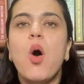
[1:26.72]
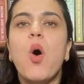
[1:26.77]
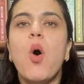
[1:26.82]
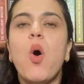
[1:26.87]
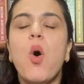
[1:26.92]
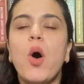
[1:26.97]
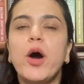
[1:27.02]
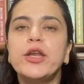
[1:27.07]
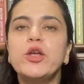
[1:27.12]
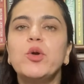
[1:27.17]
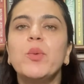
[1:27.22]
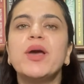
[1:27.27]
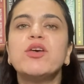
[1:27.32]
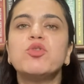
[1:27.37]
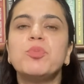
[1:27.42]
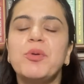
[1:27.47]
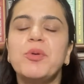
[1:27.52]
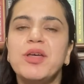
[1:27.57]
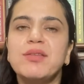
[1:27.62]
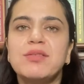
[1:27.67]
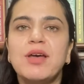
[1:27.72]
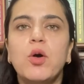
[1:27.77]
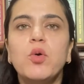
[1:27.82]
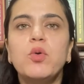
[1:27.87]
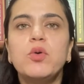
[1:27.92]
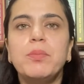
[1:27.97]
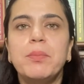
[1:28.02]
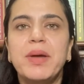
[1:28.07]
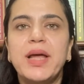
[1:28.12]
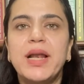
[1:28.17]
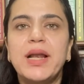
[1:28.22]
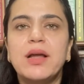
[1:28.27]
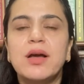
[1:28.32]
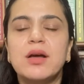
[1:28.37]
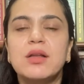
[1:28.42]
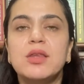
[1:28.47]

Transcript: or you express out milk,